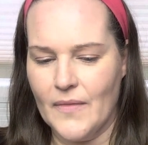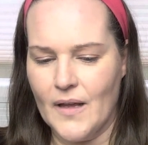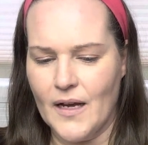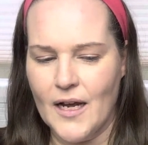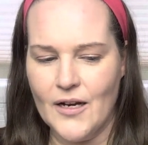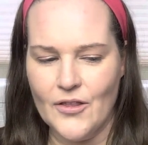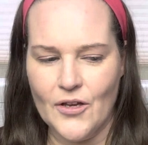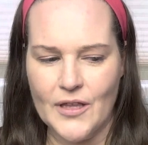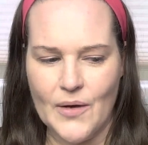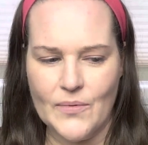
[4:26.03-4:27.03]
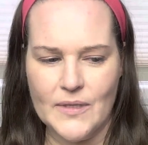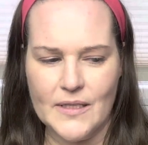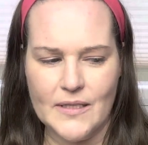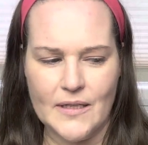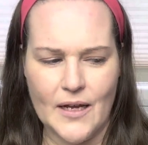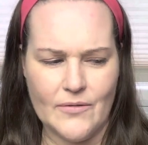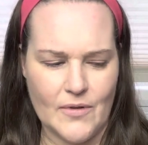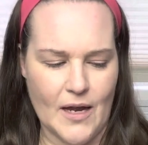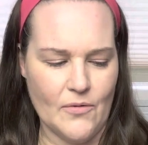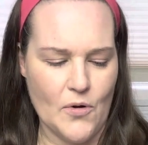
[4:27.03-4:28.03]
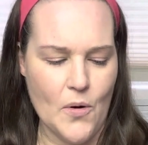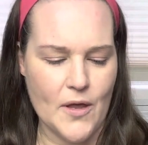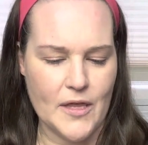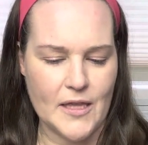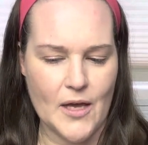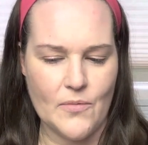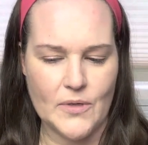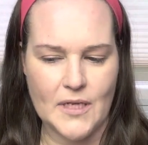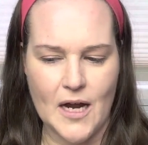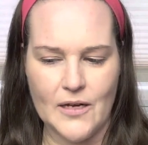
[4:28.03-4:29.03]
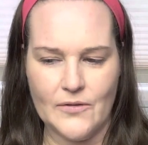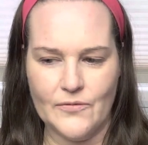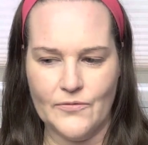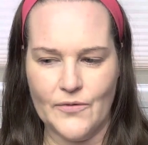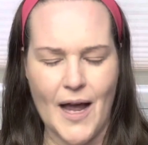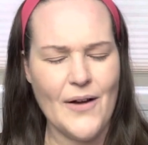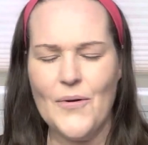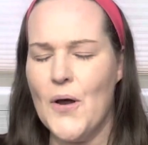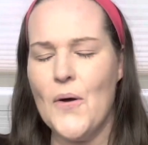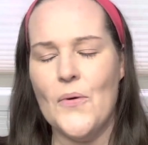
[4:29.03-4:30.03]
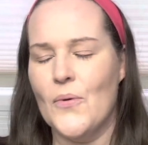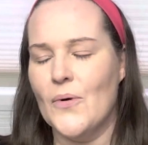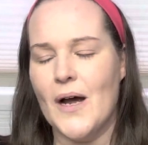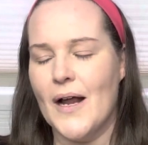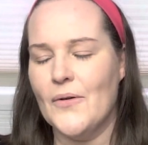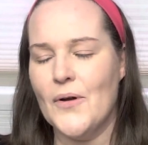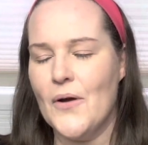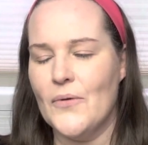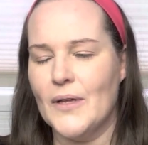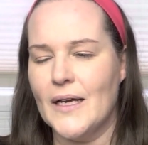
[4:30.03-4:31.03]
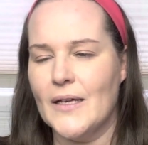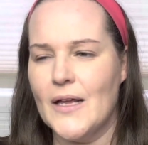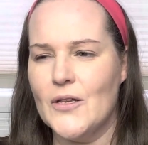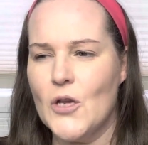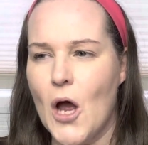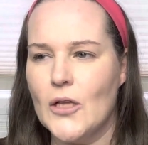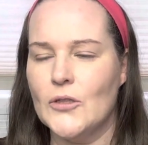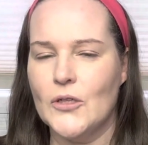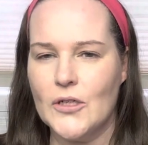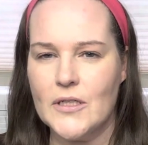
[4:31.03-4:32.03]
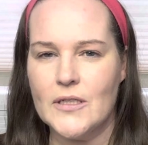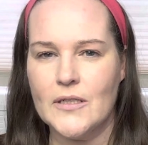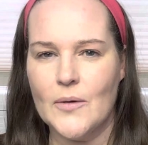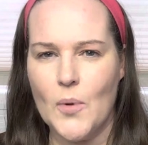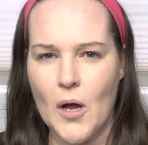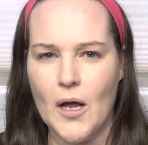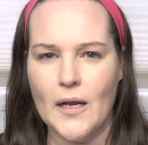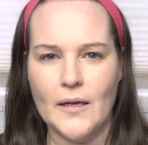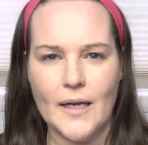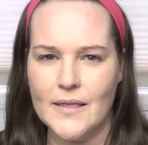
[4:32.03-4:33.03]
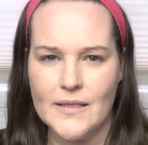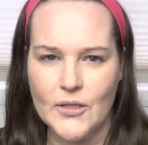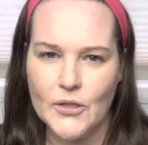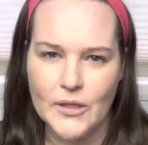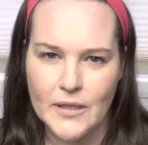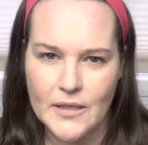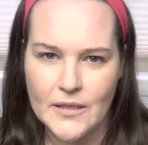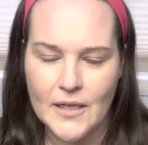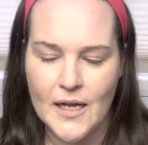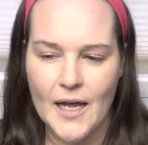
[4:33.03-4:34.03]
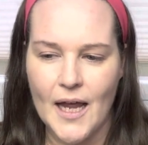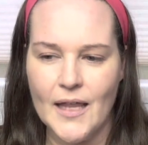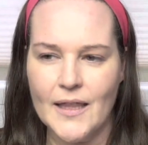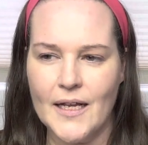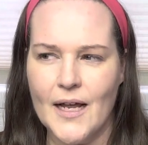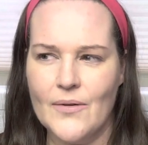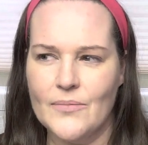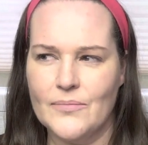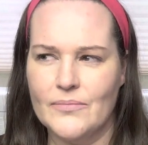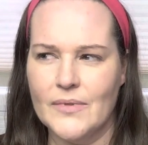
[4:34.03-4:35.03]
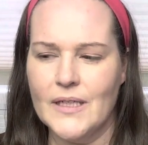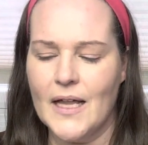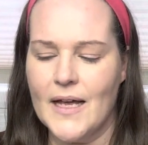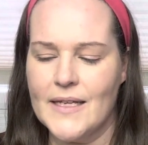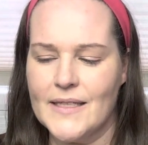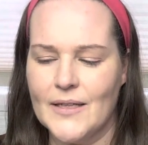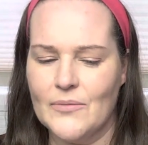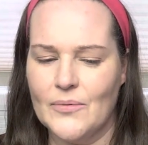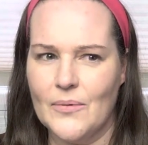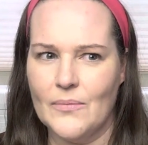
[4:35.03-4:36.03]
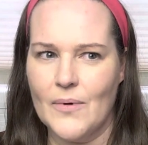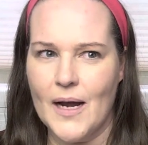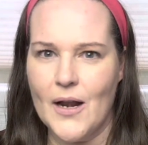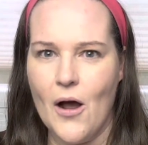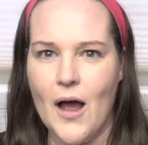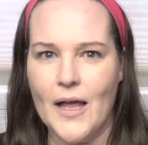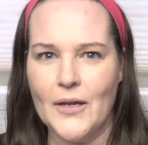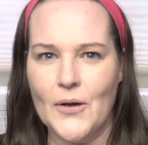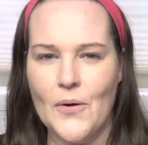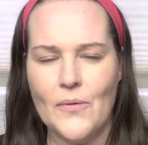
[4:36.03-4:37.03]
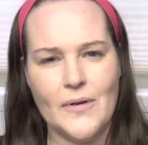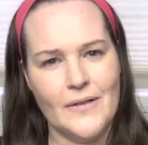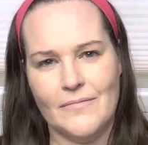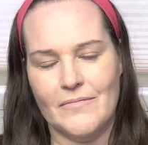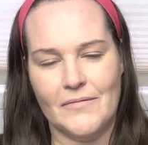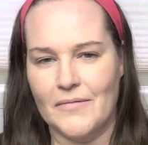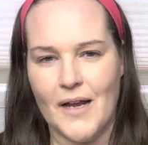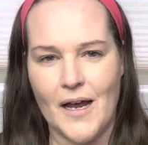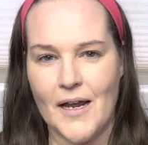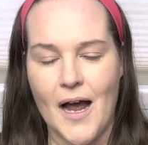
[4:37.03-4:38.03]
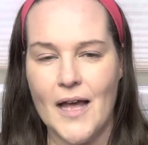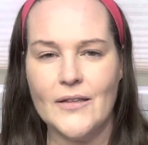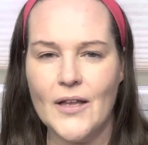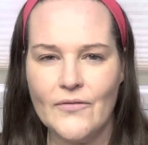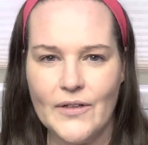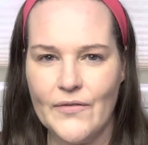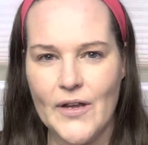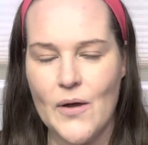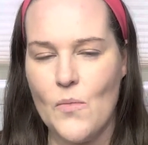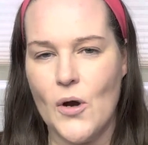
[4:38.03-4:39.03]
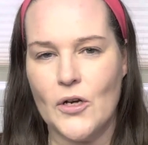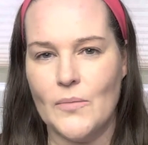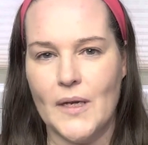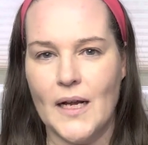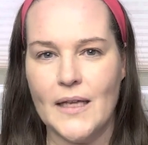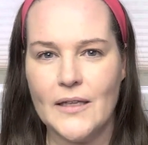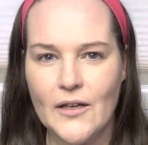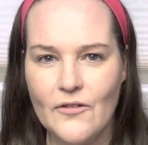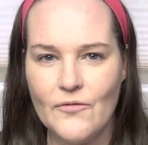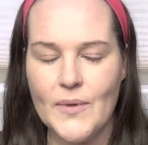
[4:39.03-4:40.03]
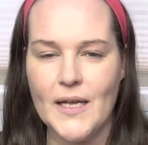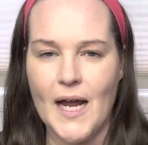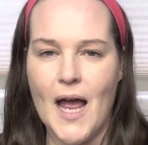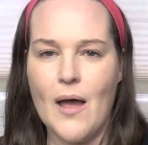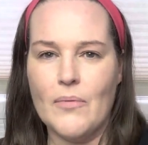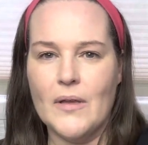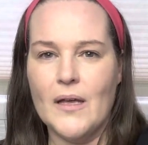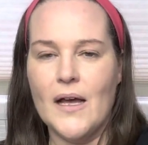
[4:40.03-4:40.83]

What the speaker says: I kind of thought that was, I don't know, I think that was kind of, I don't know, like not looked upon as good. And then I realized like, well, why not, you know? And I love living in wonderment. I love being happy.